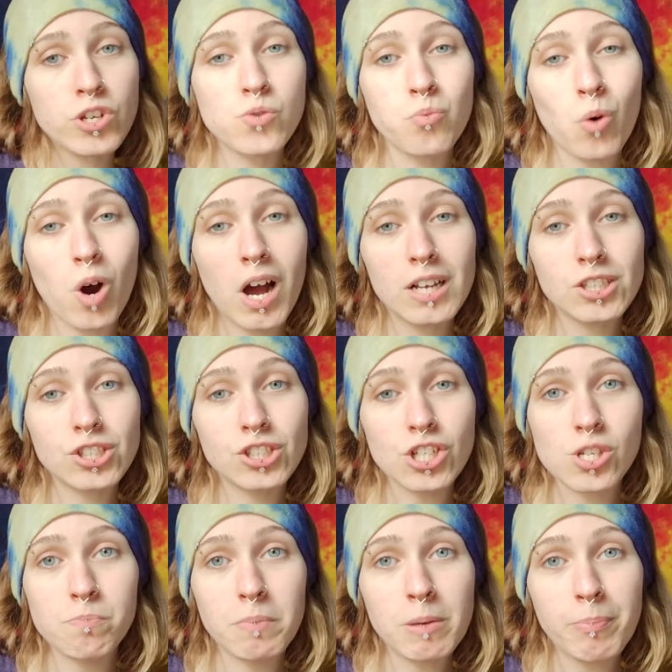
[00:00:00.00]
watch.
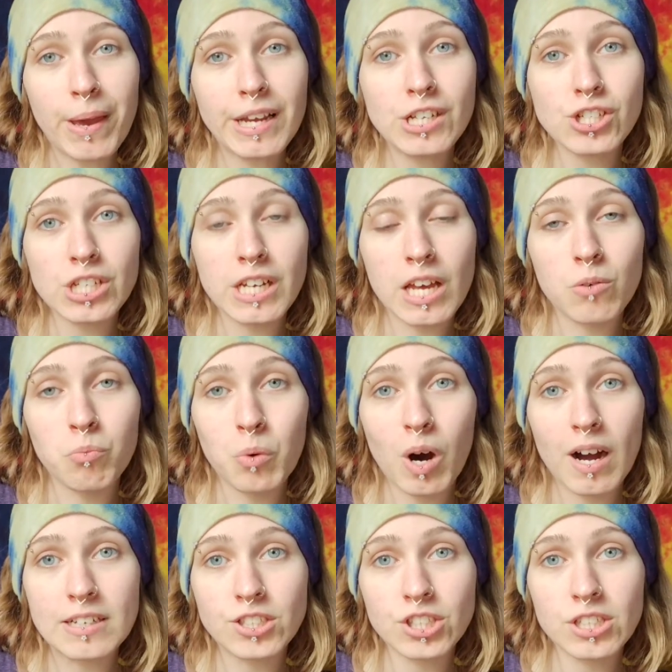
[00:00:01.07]
Just be patient and
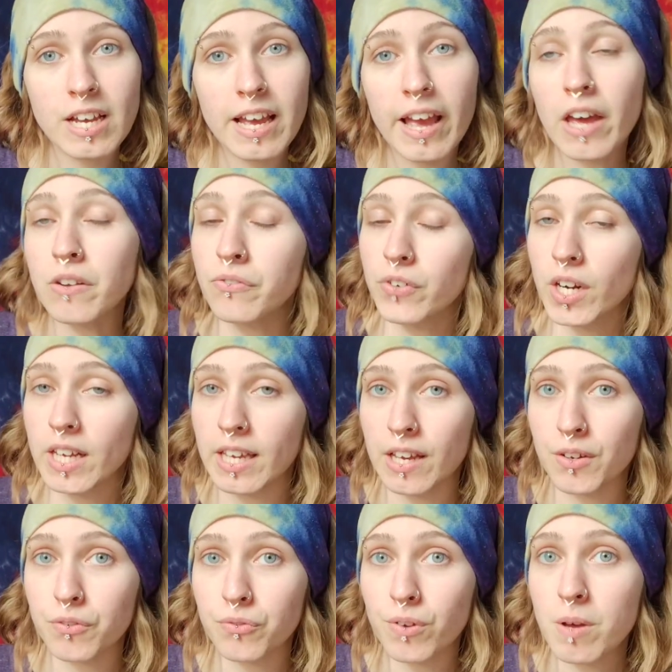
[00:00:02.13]
watch and
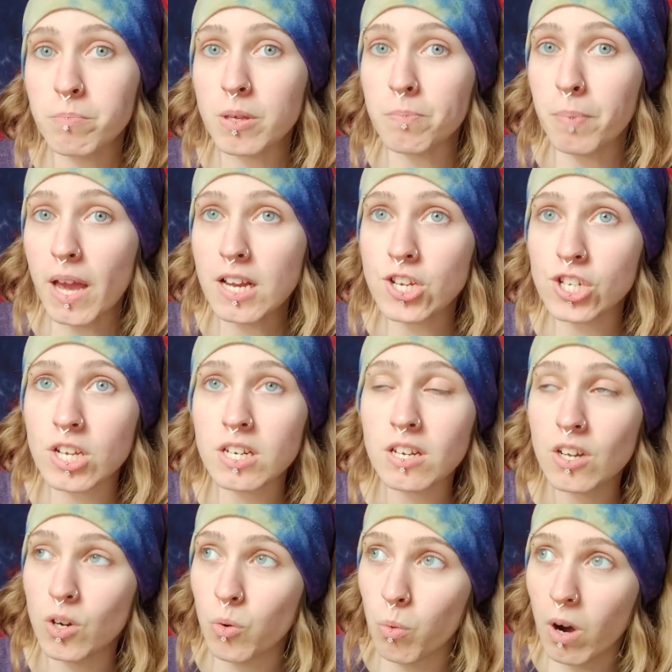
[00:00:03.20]
forgive. Be patient,
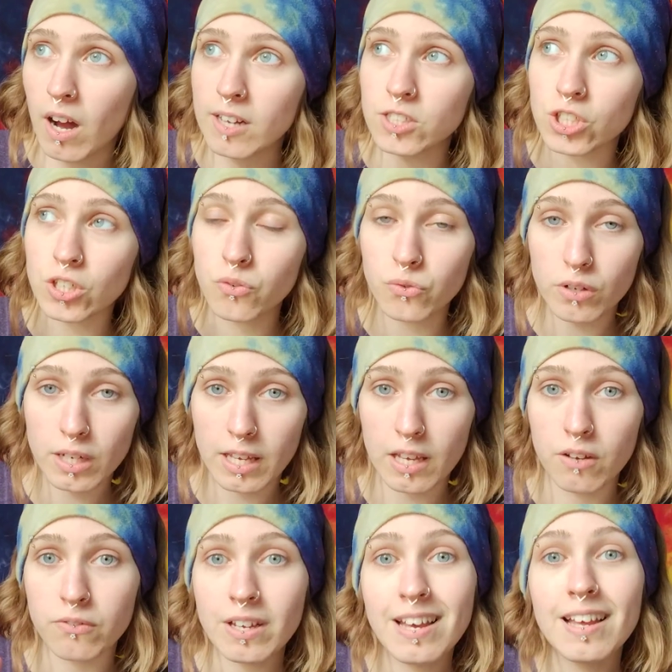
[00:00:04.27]
watch,
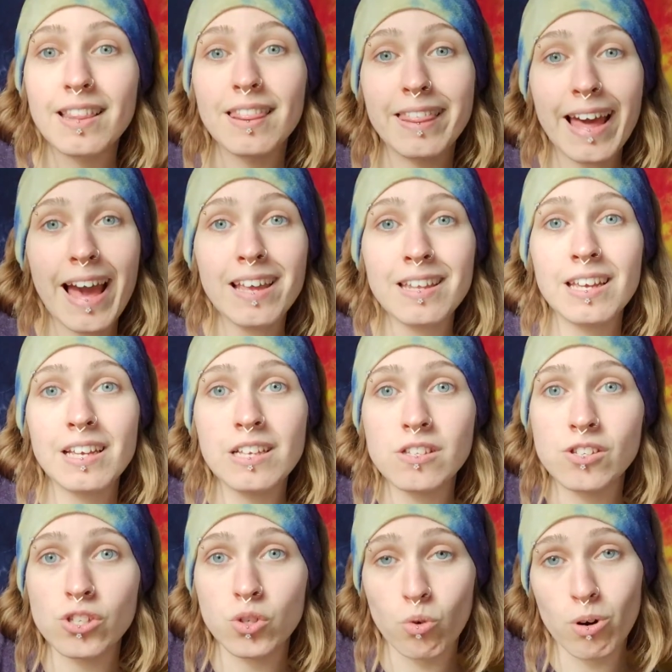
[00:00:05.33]
forgive. That
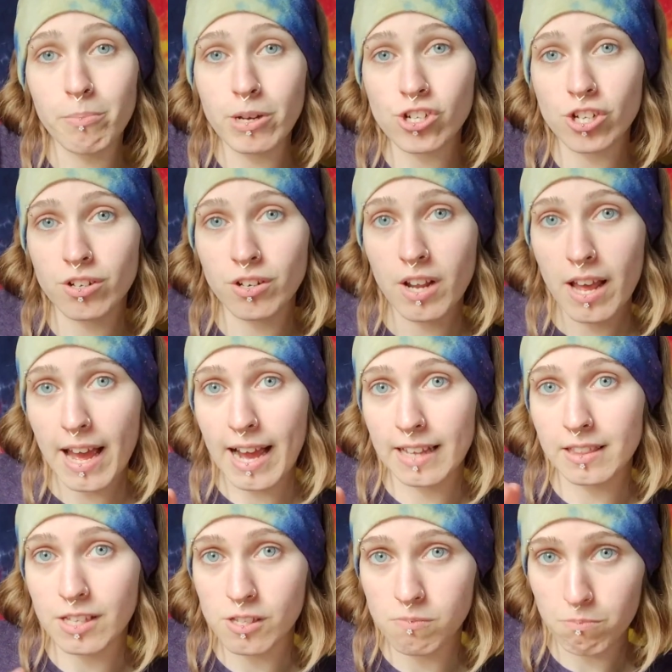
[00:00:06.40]
is your mission
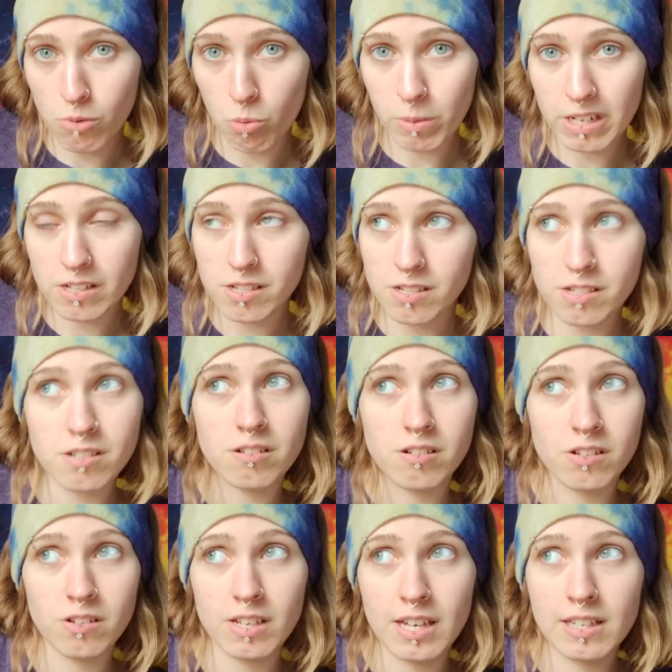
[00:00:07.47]
at this moment.
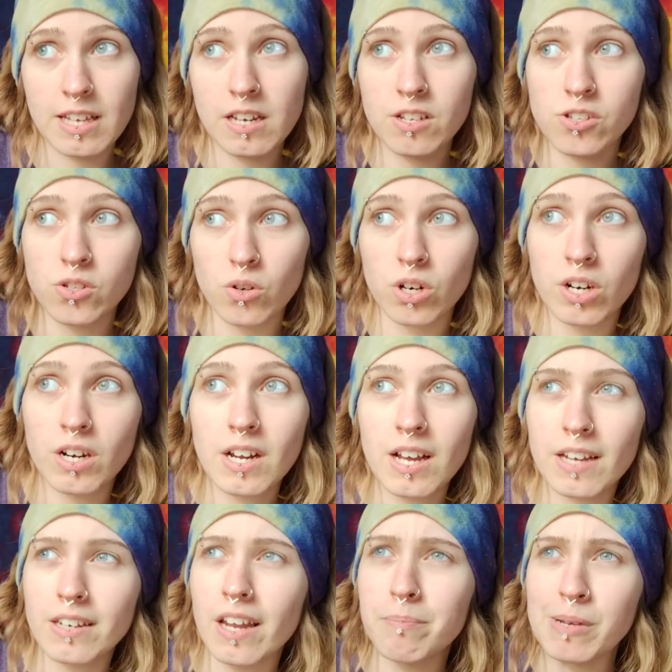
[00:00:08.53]
Okay, that is your,
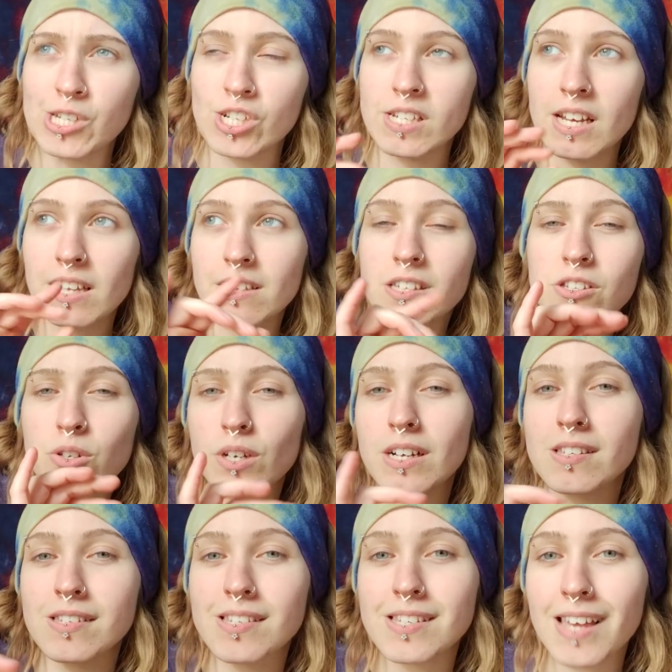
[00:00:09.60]
not mission, this is your
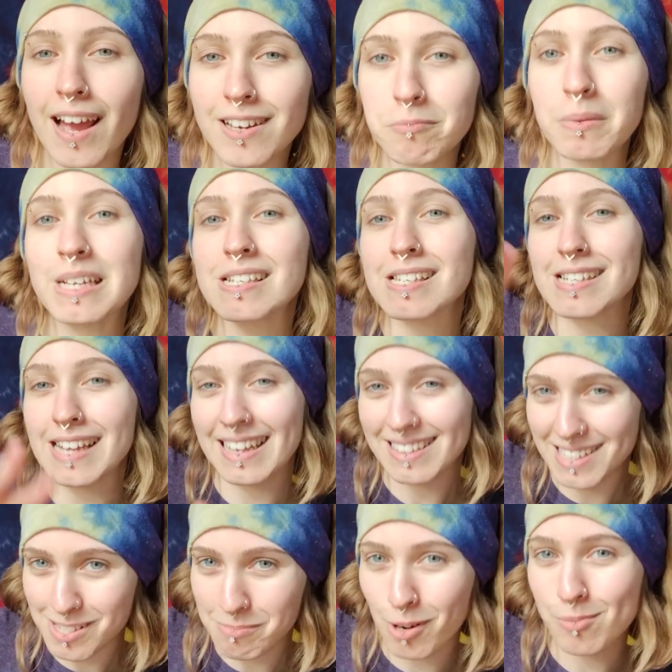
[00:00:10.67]
assignment at
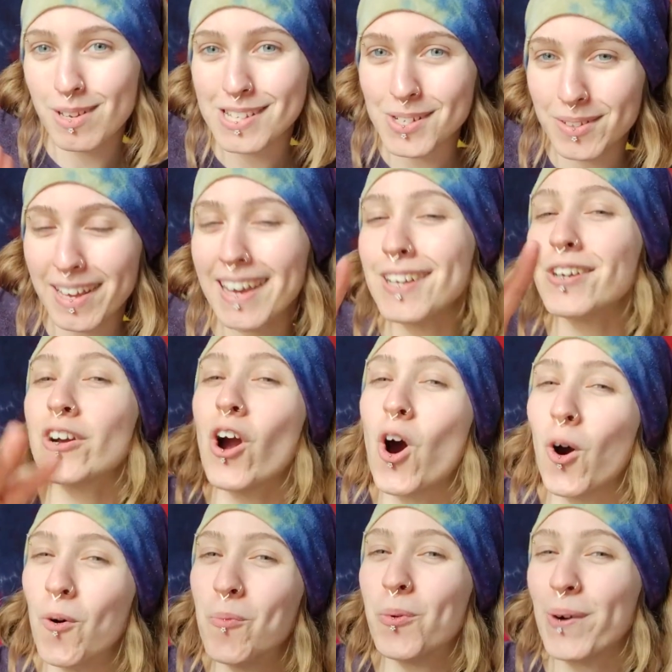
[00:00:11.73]
this moment. Okay, your
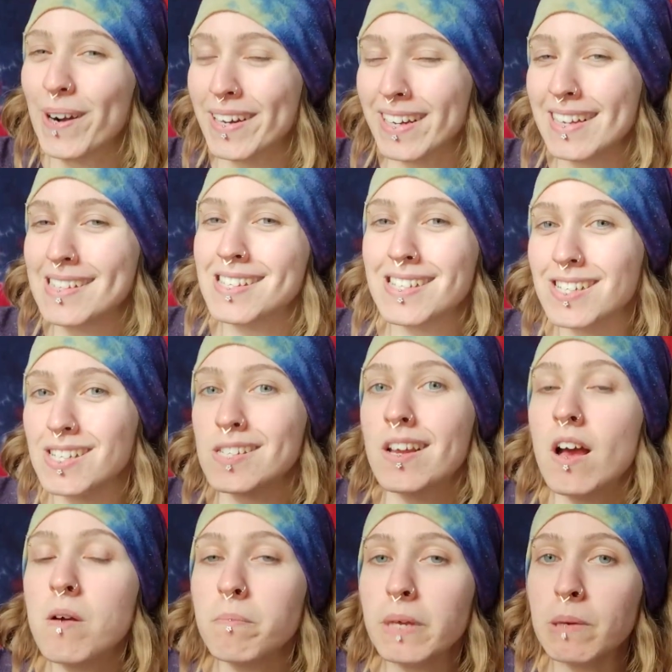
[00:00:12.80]
homework is to just
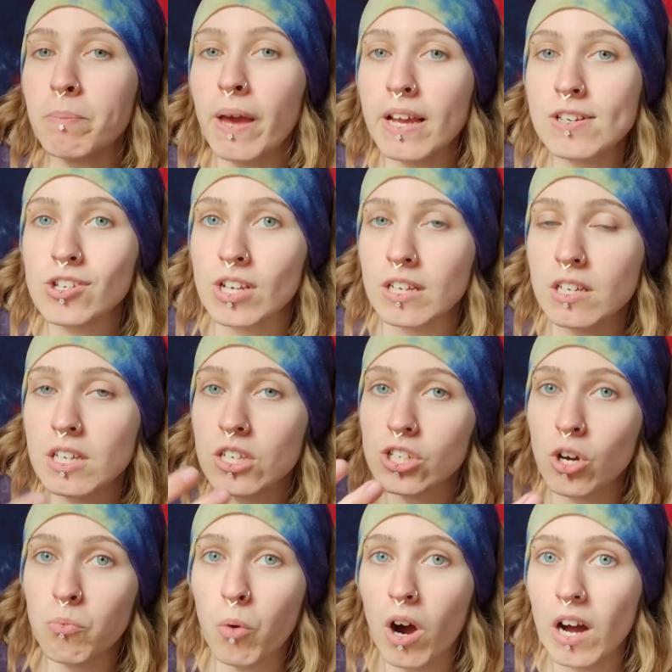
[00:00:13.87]
be patient,
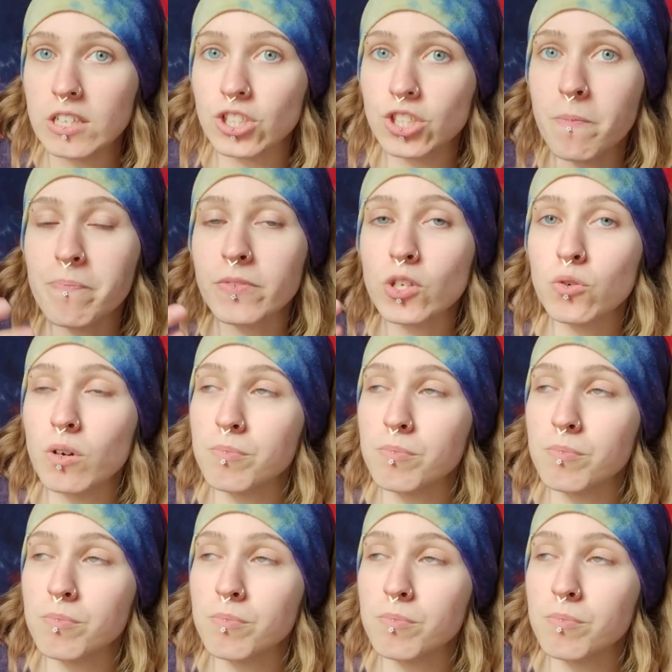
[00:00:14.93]
to watch, to